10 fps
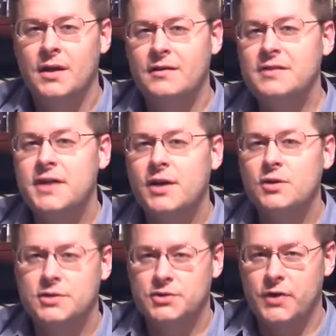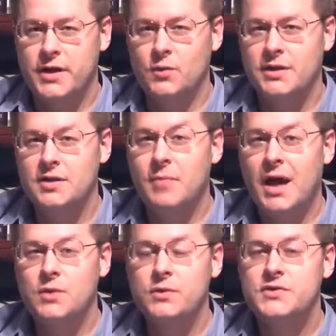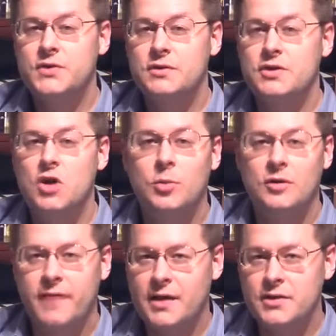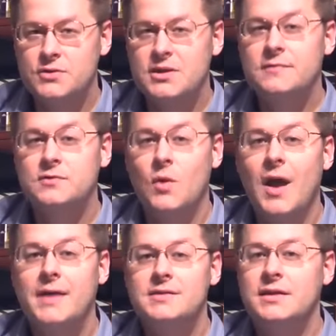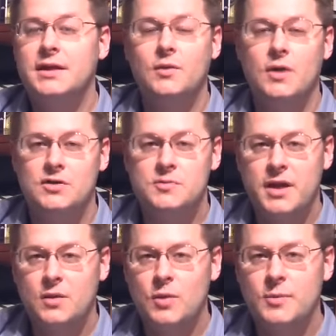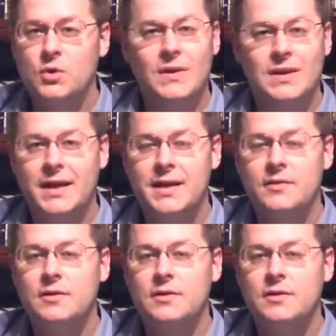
This character trait, when combined with certain noble values, gives rise to heroes, men and women who will lay down